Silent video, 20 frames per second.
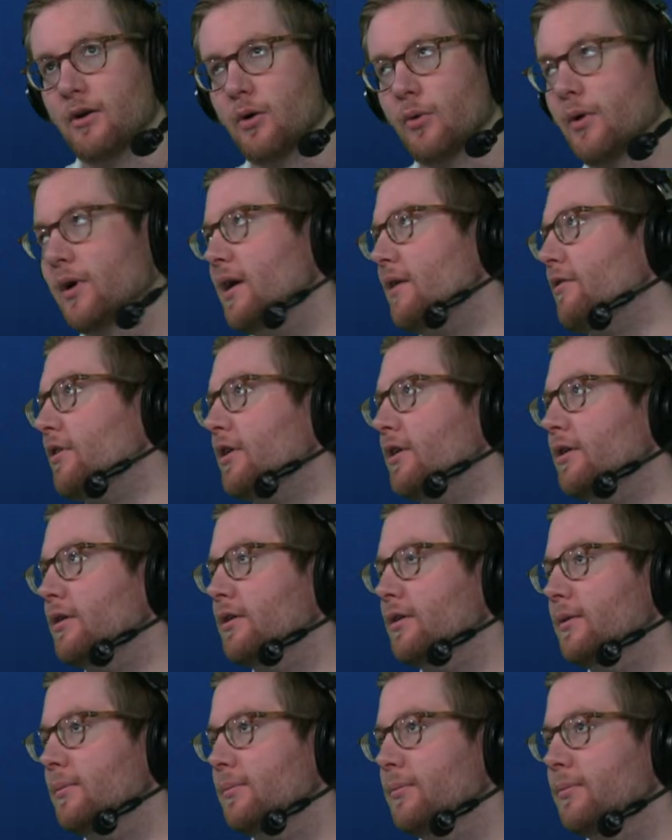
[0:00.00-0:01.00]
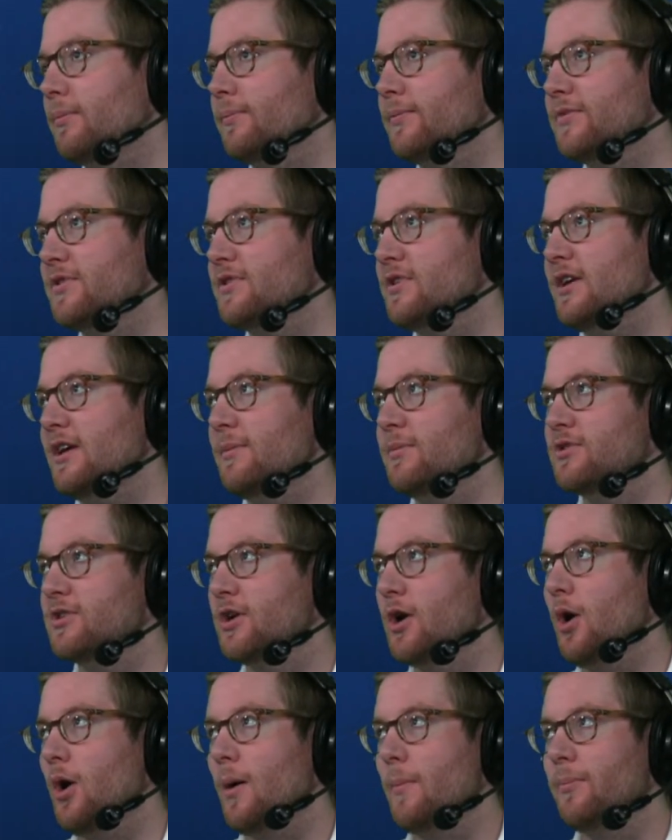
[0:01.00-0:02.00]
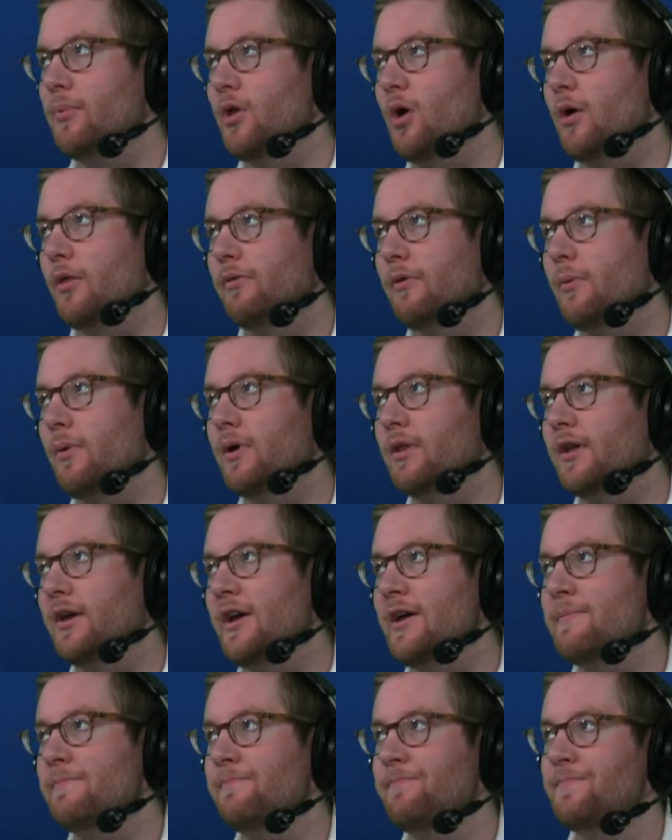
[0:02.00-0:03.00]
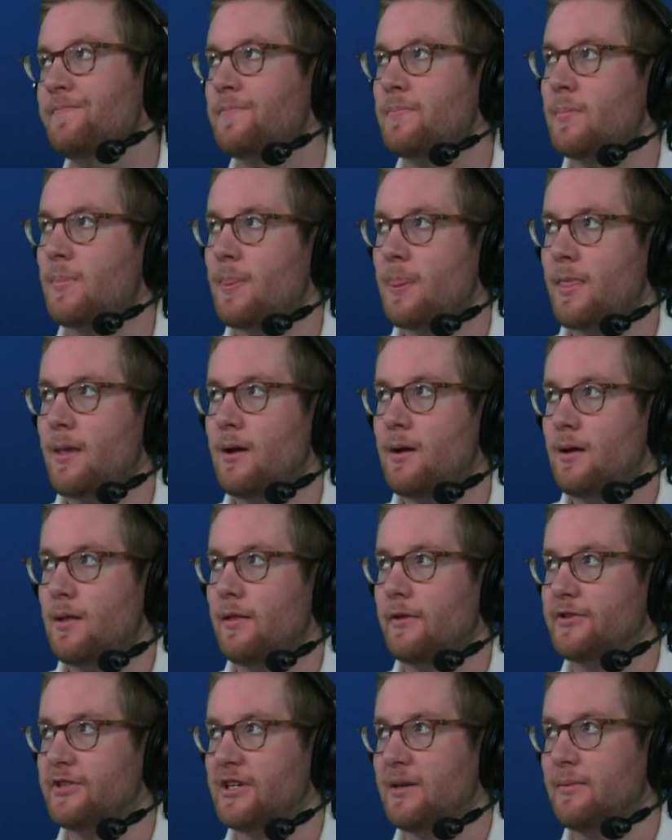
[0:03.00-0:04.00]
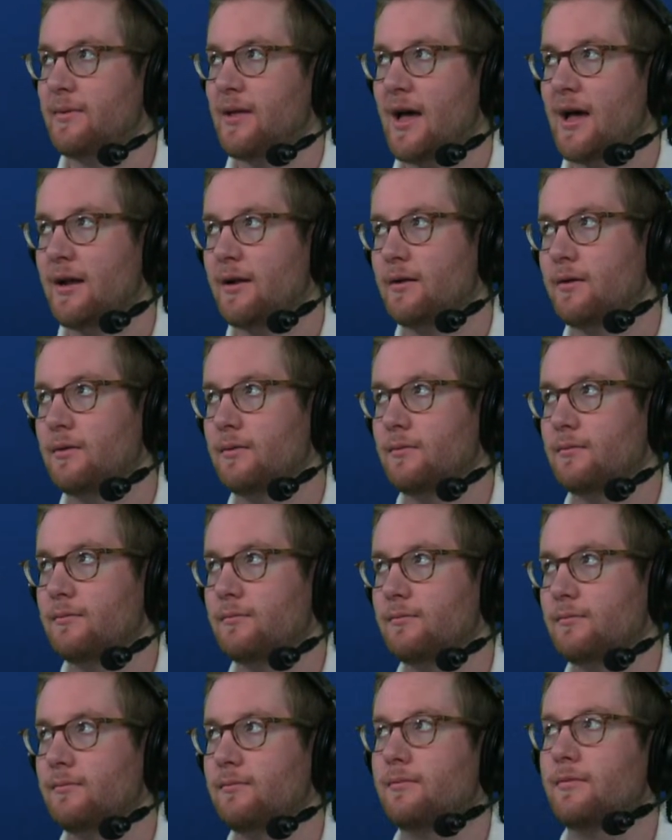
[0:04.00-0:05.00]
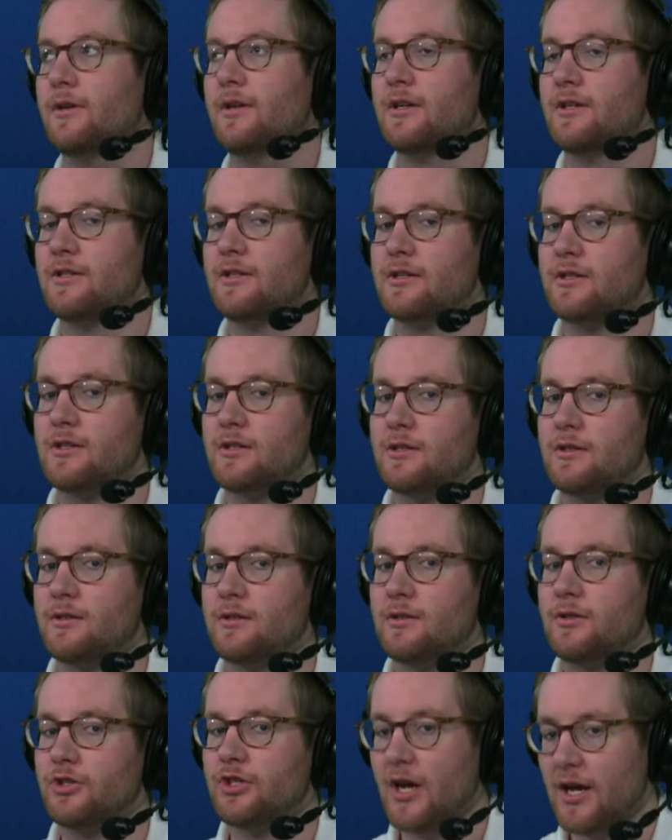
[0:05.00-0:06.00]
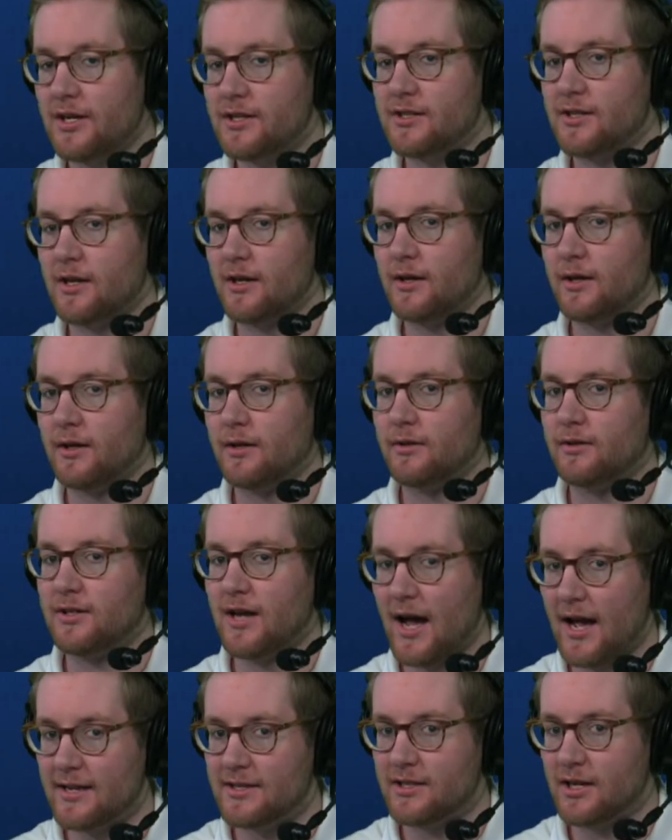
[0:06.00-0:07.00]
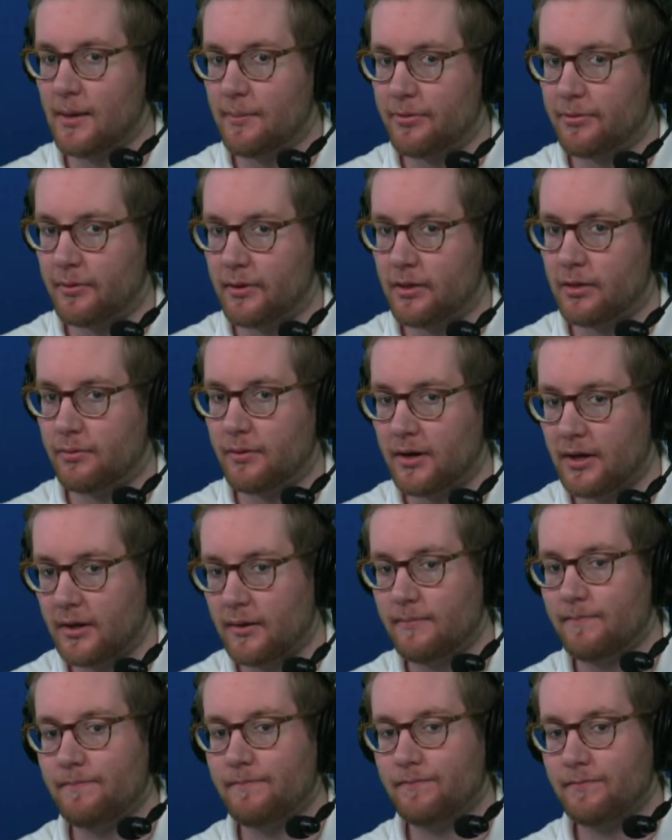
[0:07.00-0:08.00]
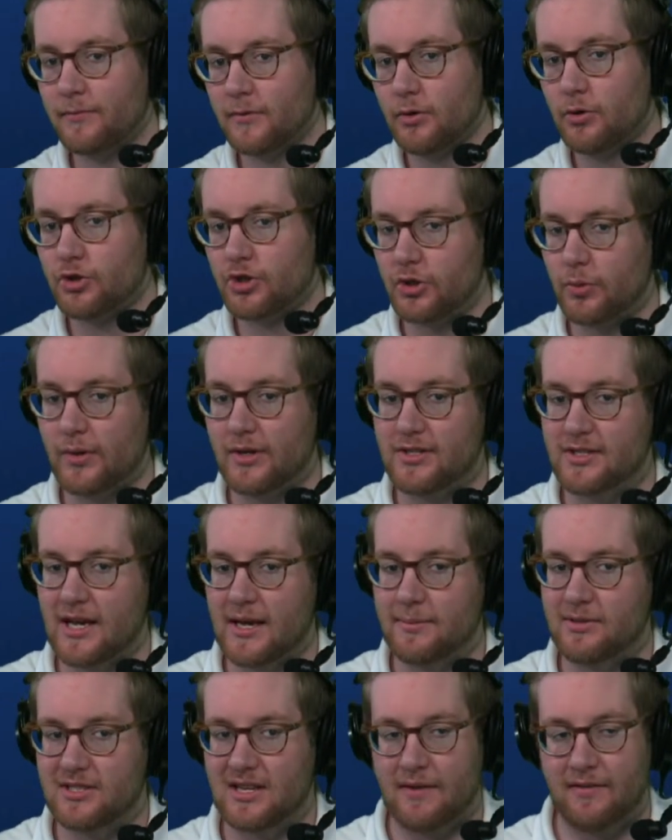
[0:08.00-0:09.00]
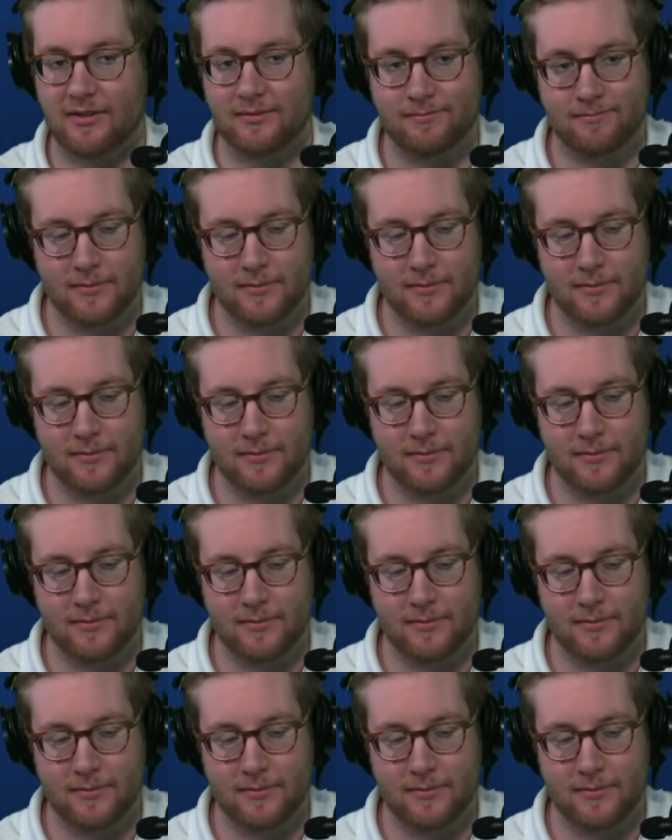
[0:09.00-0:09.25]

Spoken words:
or whatever teams to go up below a 3-1 lead, the team that is chasing and ties it up 3-3 usually wins Game 7.